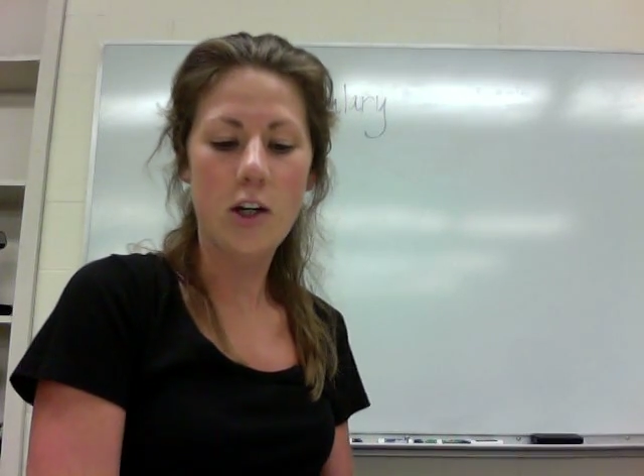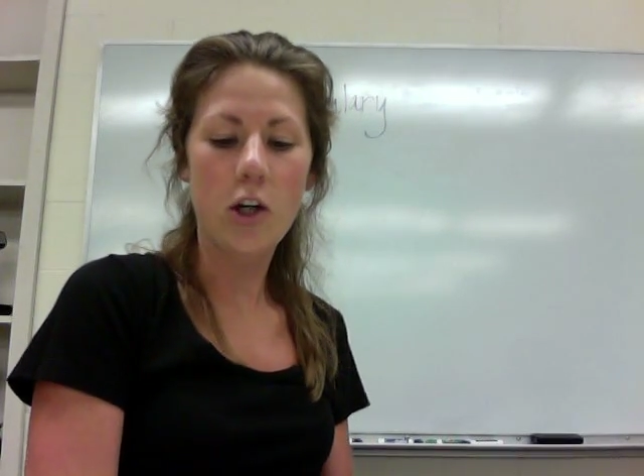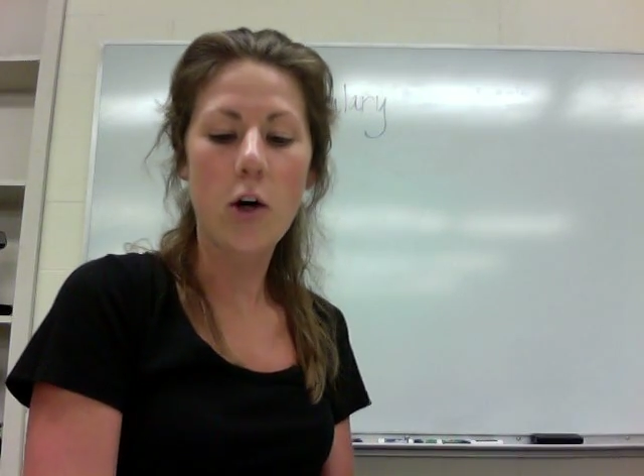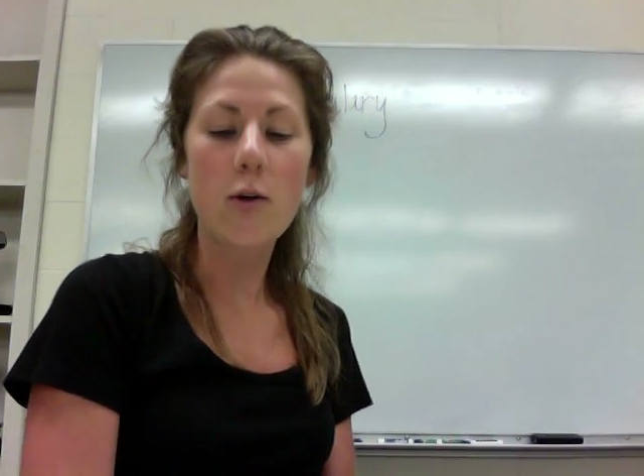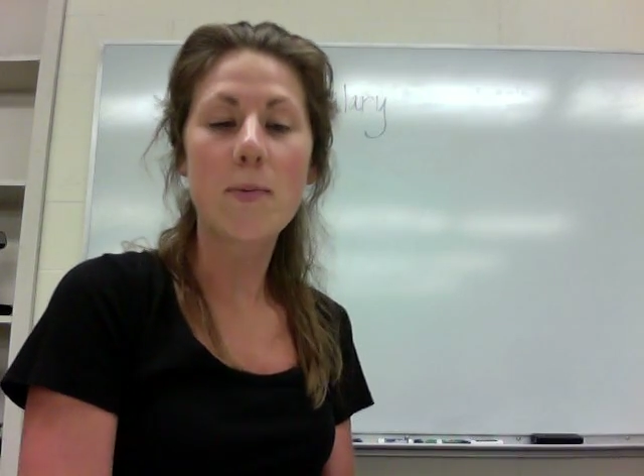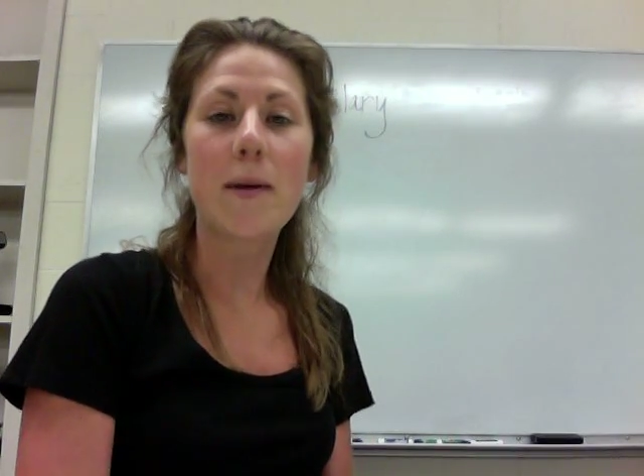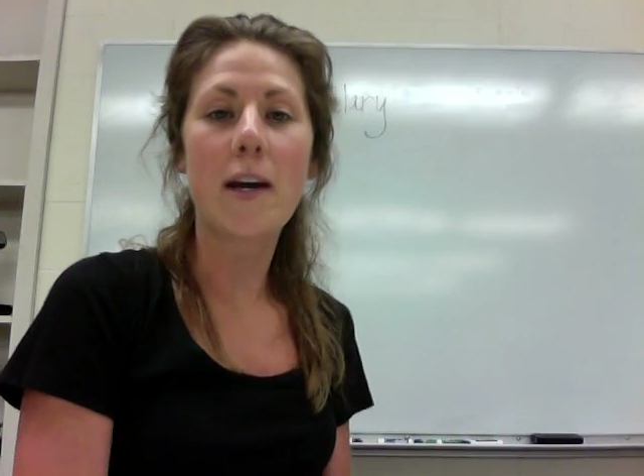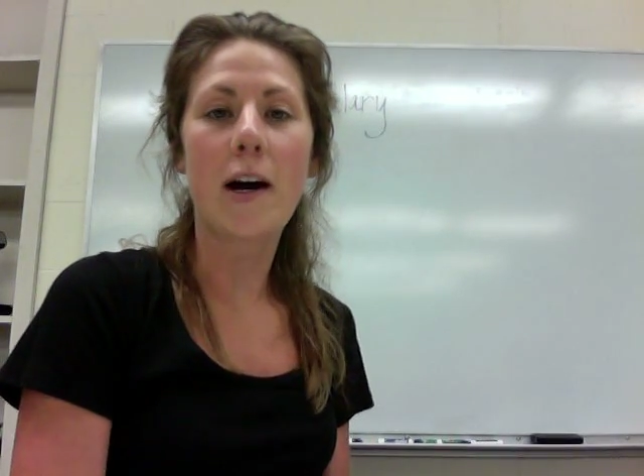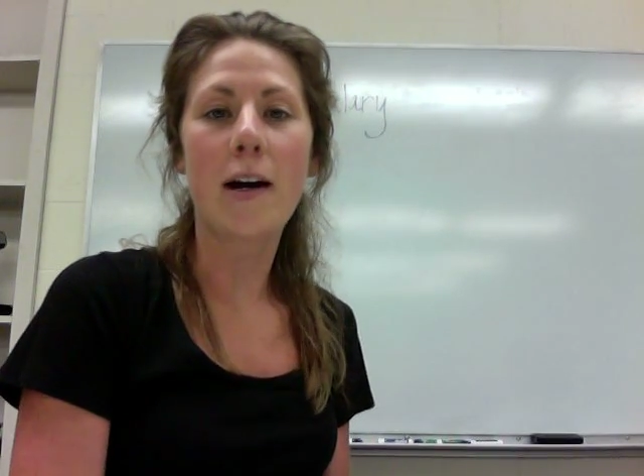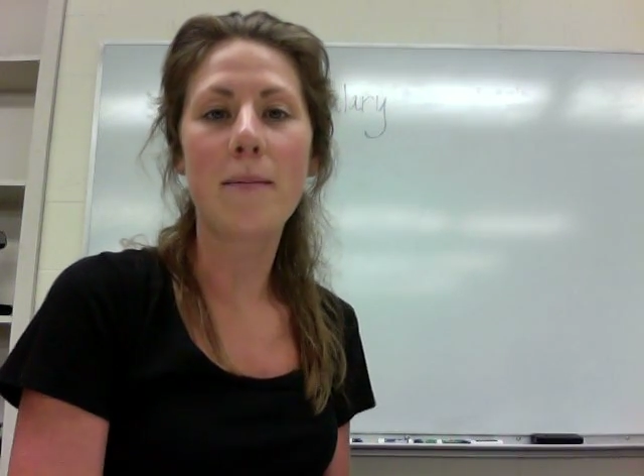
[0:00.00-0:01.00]
goes
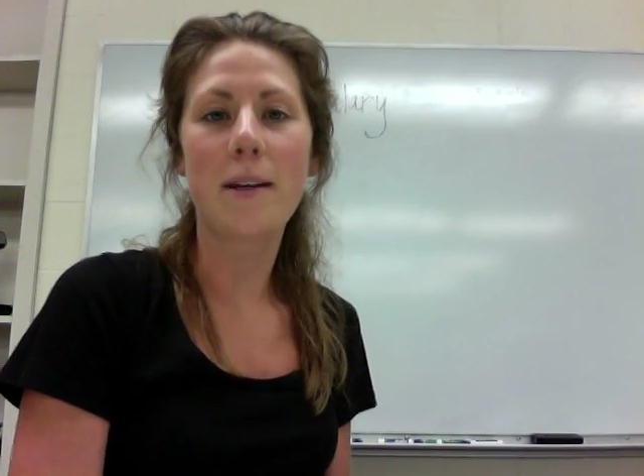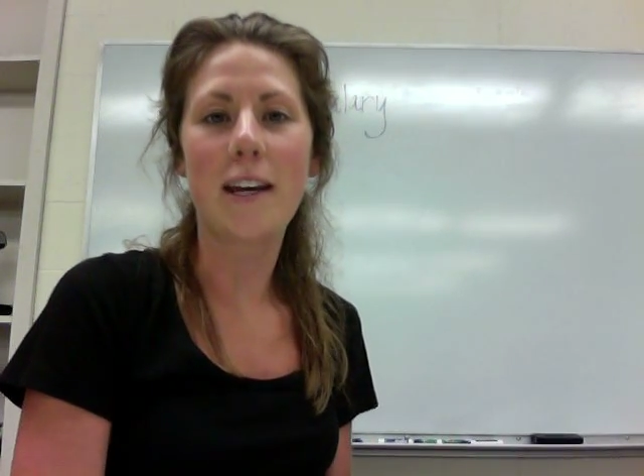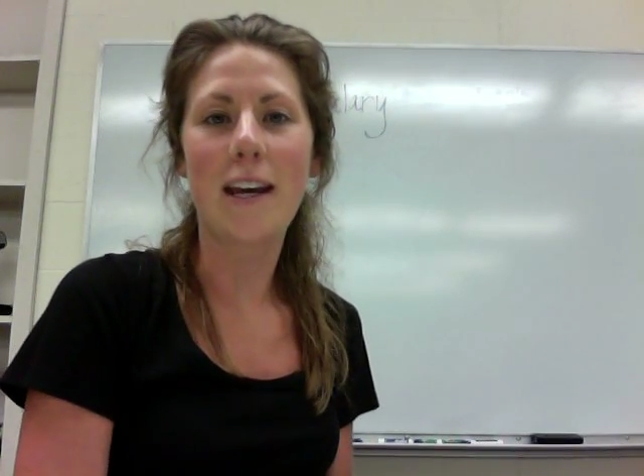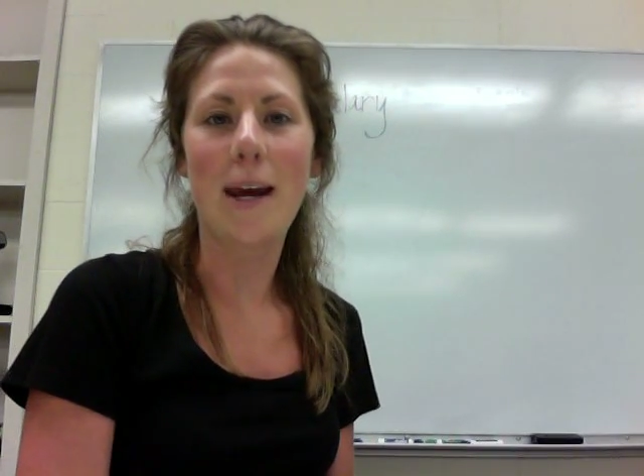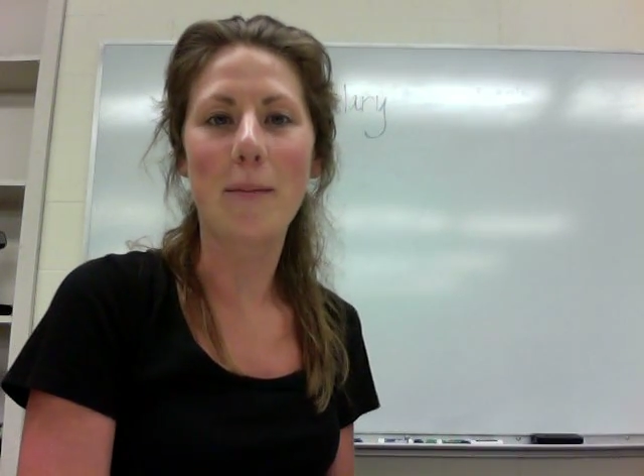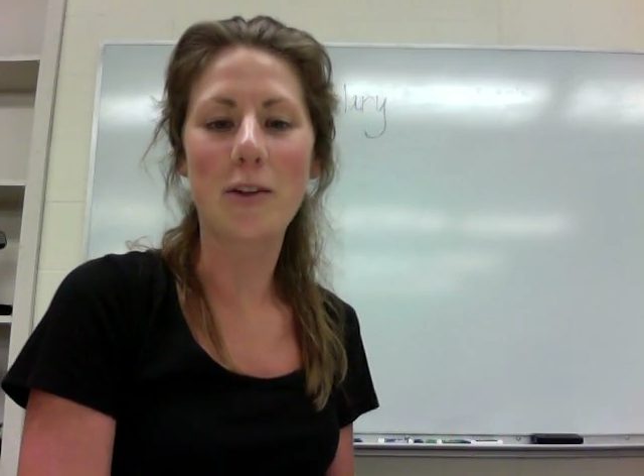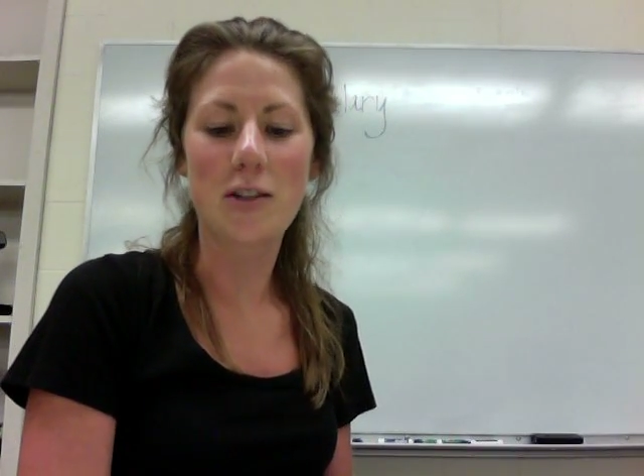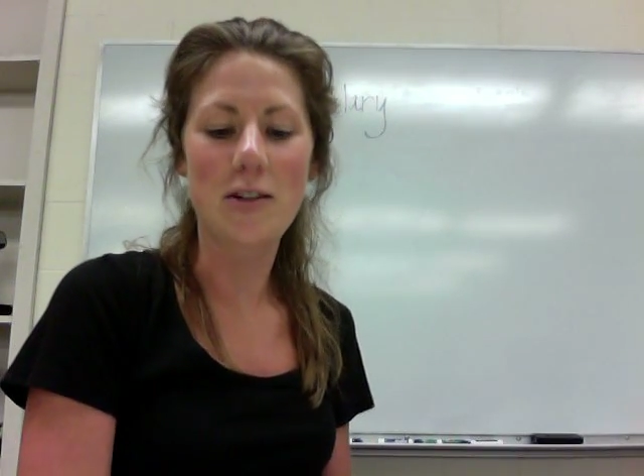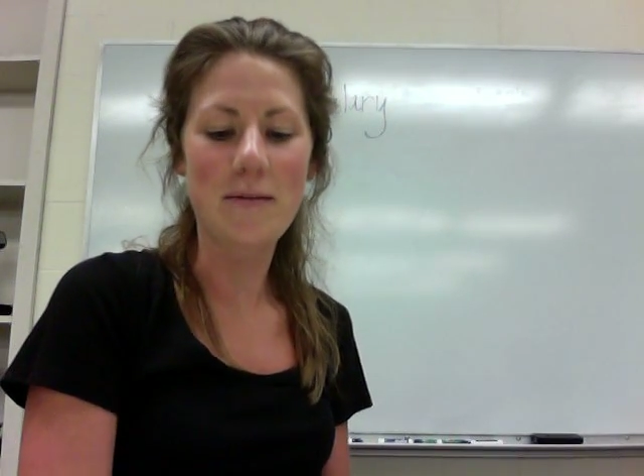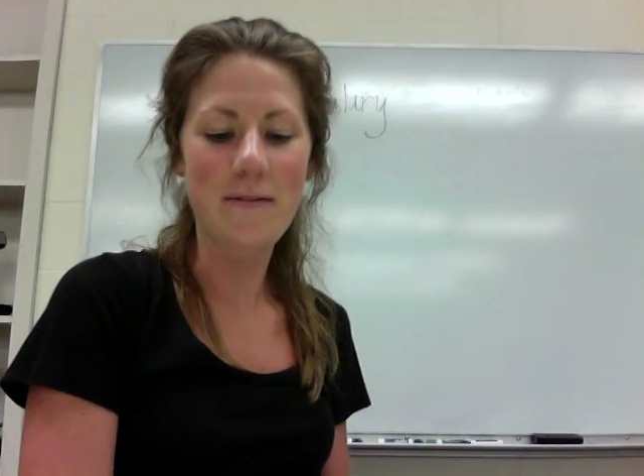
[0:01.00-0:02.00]
beyond being able
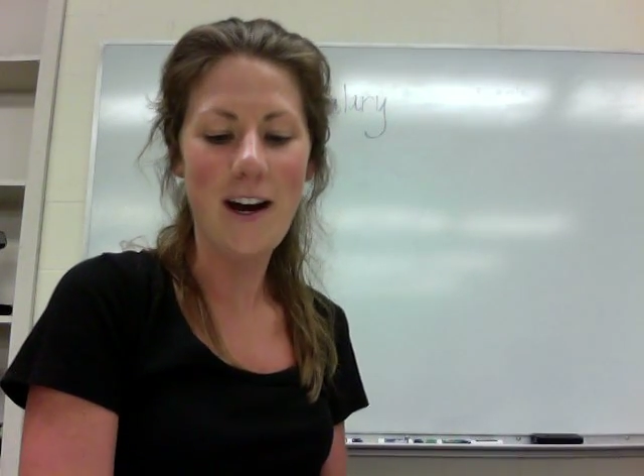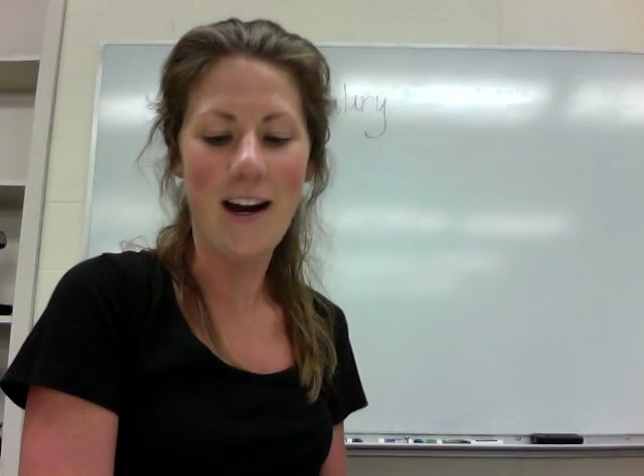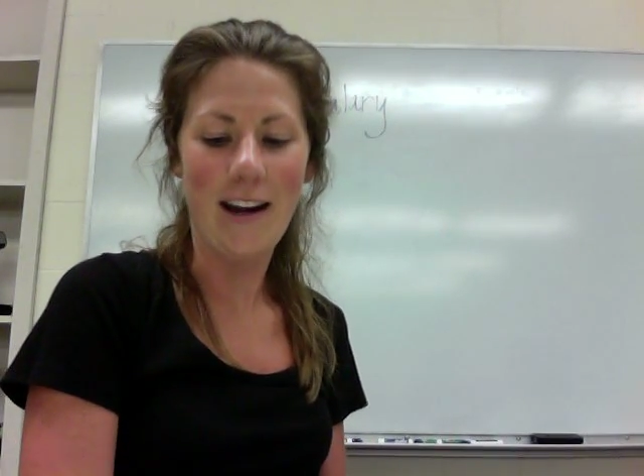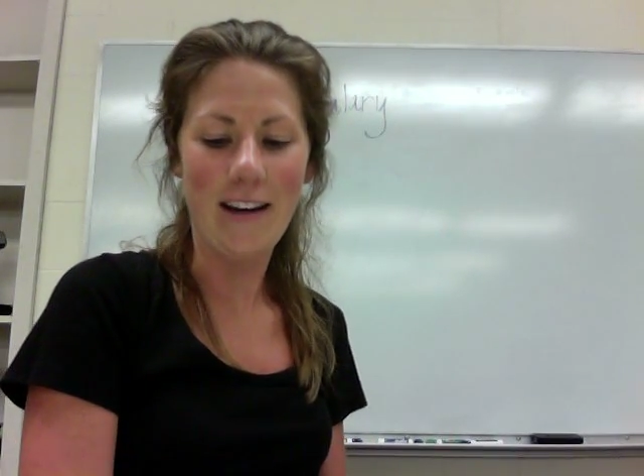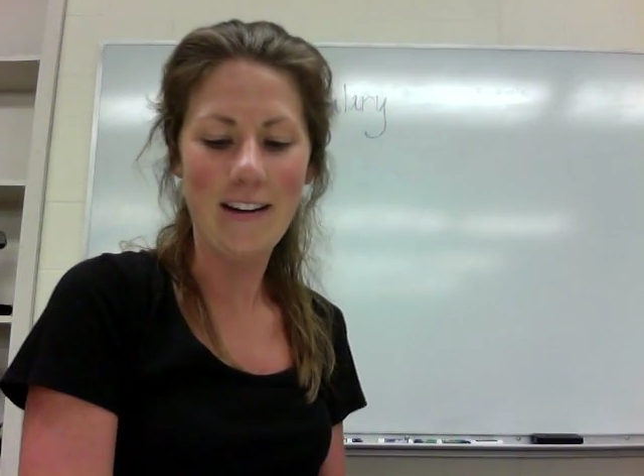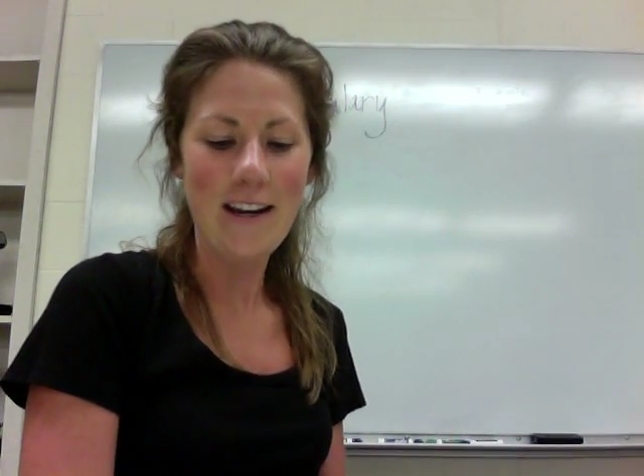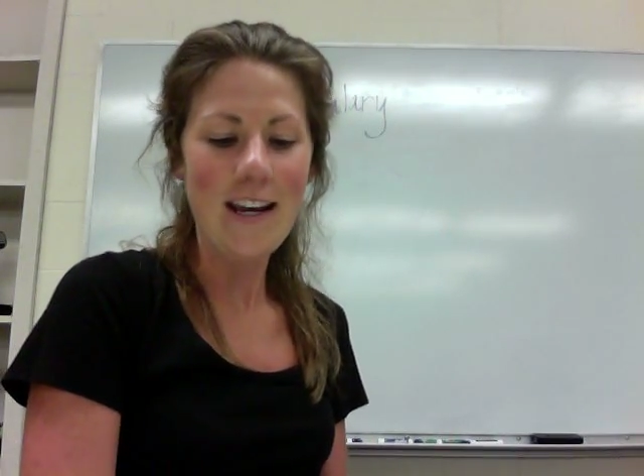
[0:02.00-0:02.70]
to define